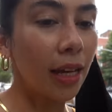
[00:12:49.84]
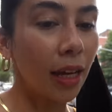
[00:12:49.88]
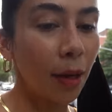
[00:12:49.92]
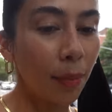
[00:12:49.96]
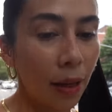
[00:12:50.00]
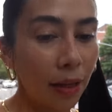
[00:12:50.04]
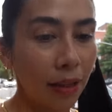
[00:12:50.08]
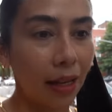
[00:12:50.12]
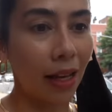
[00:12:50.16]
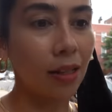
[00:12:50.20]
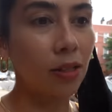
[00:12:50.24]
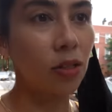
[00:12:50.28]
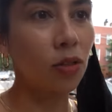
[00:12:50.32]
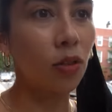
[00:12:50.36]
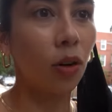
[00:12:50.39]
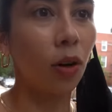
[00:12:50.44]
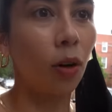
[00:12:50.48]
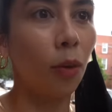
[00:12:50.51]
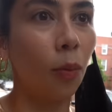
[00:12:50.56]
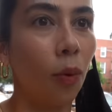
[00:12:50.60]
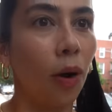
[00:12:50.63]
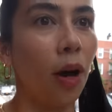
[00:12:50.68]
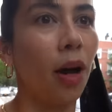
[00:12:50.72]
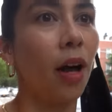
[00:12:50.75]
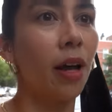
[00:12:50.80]
thing about that store
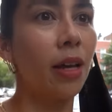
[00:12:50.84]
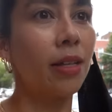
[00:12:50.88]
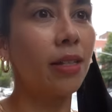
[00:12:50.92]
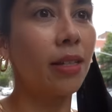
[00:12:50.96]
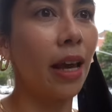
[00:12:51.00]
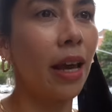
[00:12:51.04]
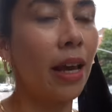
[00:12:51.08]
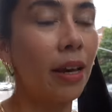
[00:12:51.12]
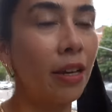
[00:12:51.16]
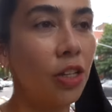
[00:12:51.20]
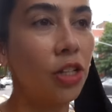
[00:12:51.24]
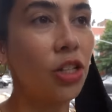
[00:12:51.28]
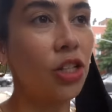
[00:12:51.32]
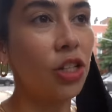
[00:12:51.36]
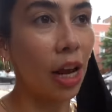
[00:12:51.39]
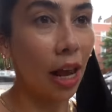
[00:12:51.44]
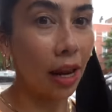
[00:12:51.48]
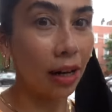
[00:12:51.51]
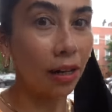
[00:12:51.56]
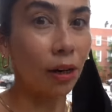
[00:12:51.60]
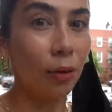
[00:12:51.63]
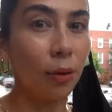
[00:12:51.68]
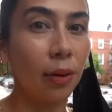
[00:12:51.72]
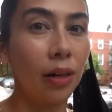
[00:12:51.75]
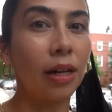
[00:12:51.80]
was it
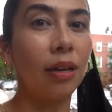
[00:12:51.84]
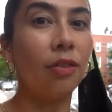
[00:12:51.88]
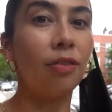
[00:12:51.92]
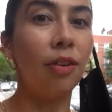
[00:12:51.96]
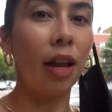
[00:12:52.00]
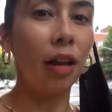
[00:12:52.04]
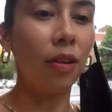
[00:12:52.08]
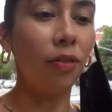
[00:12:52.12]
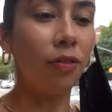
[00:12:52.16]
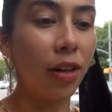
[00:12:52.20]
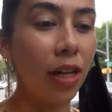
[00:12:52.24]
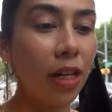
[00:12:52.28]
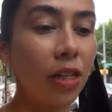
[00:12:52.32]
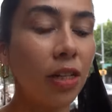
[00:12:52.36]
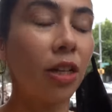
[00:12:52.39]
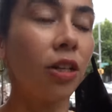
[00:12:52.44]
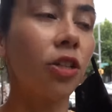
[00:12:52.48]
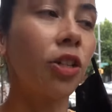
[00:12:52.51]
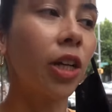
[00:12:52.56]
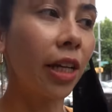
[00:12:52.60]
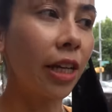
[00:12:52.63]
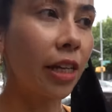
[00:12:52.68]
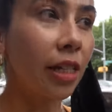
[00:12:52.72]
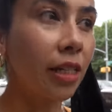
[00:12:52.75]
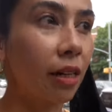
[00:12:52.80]
genuinely felt vintage.
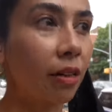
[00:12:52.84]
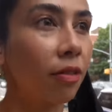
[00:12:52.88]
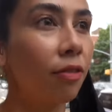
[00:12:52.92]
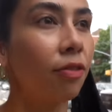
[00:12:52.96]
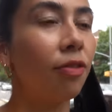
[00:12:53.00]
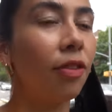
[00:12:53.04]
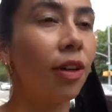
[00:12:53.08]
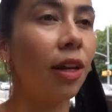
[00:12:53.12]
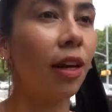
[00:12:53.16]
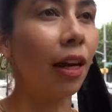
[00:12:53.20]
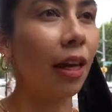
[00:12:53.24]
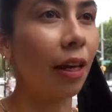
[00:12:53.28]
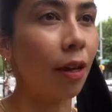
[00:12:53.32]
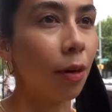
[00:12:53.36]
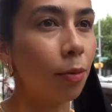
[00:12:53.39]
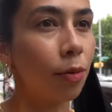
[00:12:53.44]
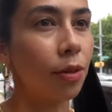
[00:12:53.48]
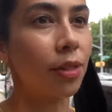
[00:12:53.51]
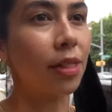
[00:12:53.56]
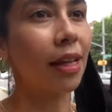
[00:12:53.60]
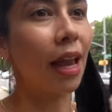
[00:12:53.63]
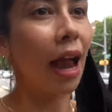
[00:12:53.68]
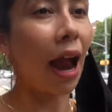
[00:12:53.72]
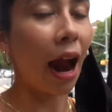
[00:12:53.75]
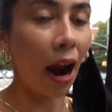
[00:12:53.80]
Like it didn't feel like it
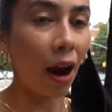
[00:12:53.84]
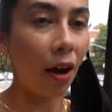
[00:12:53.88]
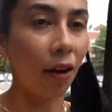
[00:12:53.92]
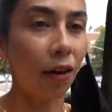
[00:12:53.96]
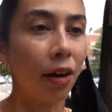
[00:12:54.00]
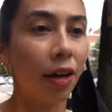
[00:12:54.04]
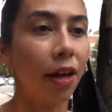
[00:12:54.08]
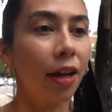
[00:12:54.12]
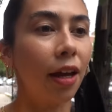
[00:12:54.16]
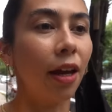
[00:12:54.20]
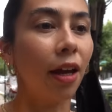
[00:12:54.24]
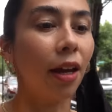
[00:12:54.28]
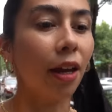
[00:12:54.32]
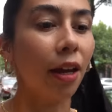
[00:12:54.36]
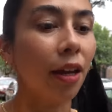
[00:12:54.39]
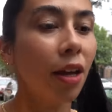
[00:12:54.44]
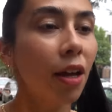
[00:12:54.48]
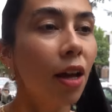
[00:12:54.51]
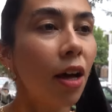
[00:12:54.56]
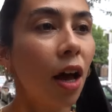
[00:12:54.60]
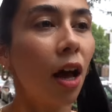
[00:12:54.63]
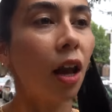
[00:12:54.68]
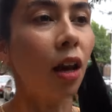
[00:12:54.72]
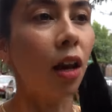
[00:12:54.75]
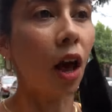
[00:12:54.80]
was carrying
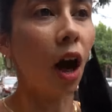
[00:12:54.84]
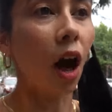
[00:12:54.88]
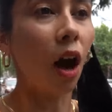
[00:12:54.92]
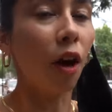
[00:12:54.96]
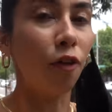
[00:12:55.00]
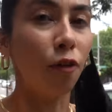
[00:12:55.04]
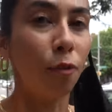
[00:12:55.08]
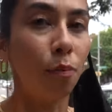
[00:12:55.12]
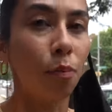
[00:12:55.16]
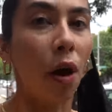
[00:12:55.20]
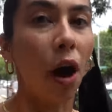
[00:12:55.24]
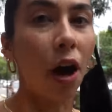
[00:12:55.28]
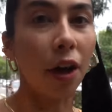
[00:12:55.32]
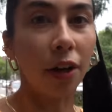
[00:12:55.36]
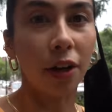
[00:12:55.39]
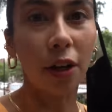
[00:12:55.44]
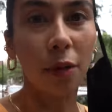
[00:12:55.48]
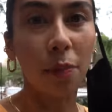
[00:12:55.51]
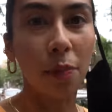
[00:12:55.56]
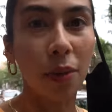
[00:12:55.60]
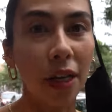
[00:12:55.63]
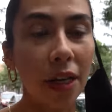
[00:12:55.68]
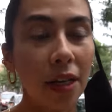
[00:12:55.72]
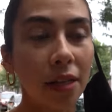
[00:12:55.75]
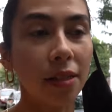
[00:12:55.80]
a lot of
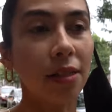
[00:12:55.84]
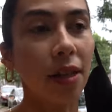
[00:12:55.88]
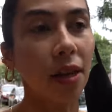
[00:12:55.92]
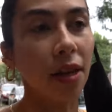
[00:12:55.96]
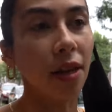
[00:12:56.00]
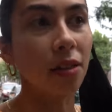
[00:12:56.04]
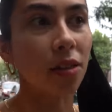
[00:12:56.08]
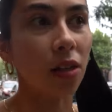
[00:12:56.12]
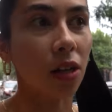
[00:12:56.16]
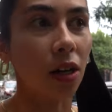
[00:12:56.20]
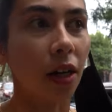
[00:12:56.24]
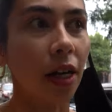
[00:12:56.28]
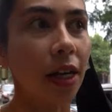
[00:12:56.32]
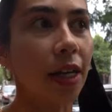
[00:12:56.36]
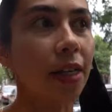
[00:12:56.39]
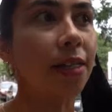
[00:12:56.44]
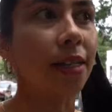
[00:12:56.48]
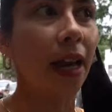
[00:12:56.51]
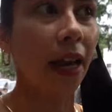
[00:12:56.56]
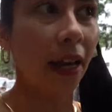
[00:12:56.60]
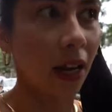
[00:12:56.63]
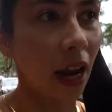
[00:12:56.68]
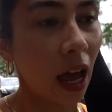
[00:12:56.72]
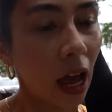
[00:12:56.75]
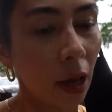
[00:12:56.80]
modern pieces or like
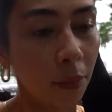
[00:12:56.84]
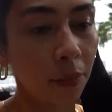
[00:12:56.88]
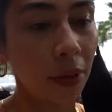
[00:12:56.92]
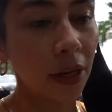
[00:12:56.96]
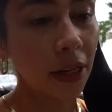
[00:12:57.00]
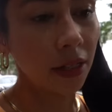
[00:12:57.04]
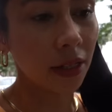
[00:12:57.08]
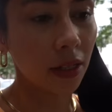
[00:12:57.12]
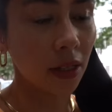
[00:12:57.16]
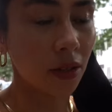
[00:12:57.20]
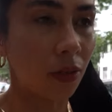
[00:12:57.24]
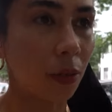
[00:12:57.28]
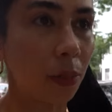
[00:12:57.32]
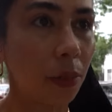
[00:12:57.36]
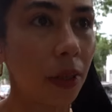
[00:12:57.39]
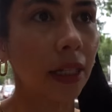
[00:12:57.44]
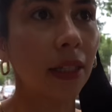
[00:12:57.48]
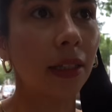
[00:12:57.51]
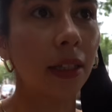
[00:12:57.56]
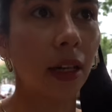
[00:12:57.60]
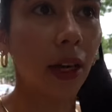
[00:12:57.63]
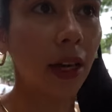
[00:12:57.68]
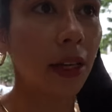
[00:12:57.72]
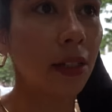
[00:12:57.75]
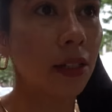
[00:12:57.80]
secondhand pieces from
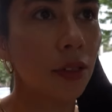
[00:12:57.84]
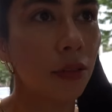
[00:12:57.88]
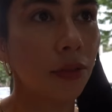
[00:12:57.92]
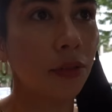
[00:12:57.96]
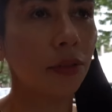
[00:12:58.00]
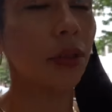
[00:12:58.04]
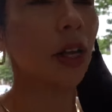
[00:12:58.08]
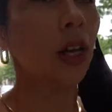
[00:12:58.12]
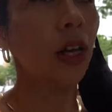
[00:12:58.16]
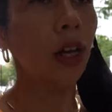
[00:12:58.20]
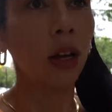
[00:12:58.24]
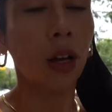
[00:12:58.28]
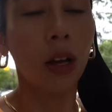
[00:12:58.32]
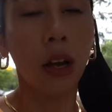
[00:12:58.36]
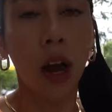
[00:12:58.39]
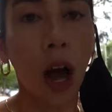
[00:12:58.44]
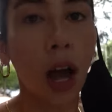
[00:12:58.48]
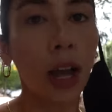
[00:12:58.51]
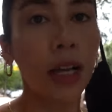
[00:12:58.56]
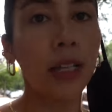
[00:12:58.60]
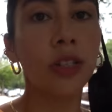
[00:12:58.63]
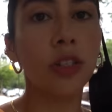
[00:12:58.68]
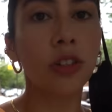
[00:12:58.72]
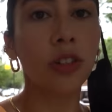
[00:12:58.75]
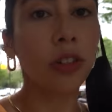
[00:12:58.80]
like the likes of
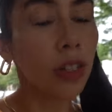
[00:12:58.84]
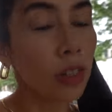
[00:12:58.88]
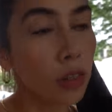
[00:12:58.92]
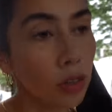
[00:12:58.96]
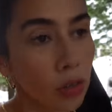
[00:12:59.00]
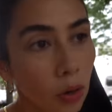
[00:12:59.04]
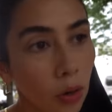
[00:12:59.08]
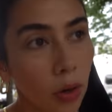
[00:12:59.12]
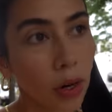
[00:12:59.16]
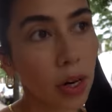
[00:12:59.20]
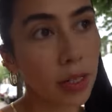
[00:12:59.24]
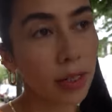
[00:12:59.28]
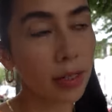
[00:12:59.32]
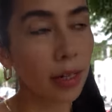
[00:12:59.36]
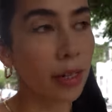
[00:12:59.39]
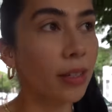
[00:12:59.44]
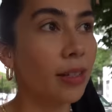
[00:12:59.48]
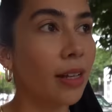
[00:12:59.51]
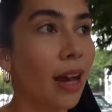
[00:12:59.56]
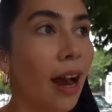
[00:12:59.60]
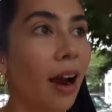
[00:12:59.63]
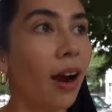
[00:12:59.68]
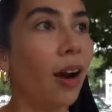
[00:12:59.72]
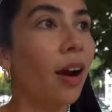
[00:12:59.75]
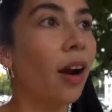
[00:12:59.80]
high street stores like
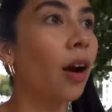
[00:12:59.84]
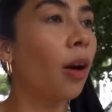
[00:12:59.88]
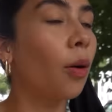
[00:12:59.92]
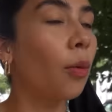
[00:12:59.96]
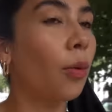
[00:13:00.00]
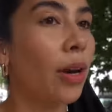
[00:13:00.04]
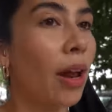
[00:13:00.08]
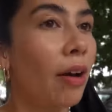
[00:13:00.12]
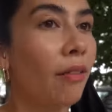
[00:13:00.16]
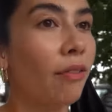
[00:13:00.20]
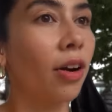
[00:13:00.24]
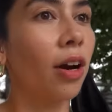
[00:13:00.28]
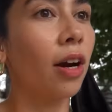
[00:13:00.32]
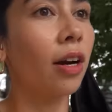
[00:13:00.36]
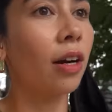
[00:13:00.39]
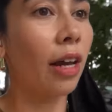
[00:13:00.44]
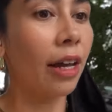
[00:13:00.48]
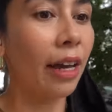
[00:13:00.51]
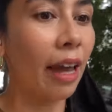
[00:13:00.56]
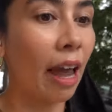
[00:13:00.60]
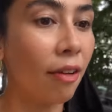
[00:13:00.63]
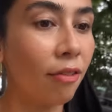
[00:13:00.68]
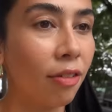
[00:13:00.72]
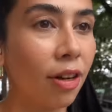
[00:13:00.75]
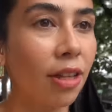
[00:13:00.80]
Zara or whatever.
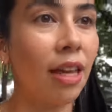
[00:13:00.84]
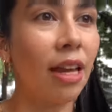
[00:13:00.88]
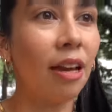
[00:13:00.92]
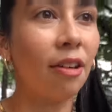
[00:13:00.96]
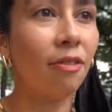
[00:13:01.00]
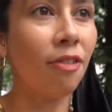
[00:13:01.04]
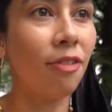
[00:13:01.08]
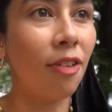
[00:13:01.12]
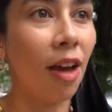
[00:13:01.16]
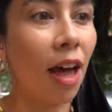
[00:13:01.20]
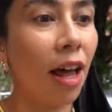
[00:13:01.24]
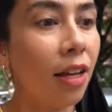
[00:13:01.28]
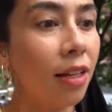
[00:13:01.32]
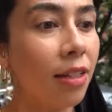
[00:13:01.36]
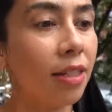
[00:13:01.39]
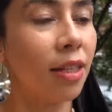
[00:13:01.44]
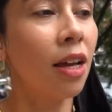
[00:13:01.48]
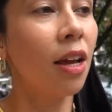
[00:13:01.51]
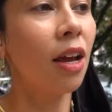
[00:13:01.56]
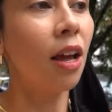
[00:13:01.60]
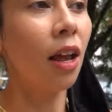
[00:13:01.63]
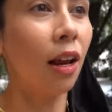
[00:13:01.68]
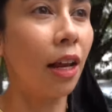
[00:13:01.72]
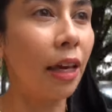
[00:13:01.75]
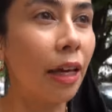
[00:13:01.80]
Like everything felt
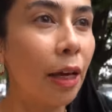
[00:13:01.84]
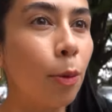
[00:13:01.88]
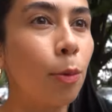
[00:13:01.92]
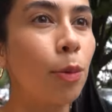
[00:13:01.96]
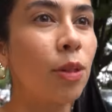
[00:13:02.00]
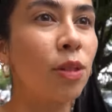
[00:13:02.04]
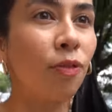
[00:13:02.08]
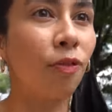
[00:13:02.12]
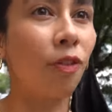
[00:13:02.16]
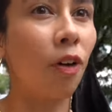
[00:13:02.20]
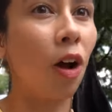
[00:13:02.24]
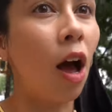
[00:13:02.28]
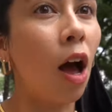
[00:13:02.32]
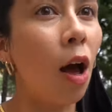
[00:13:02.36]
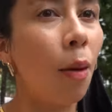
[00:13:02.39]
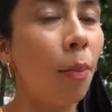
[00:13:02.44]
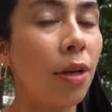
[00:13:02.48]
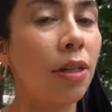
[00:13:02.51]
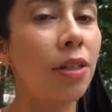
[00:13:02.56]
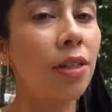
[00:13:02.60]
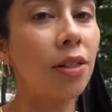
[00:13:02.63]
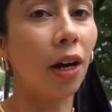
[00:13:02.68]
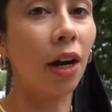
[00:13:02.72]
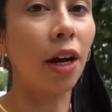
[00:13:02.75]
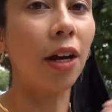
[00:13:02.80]
like it was from
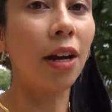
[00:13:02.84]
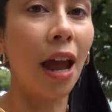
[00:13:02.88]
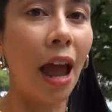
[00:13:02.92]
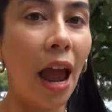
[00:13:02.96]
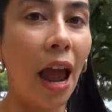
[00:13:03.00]
a certain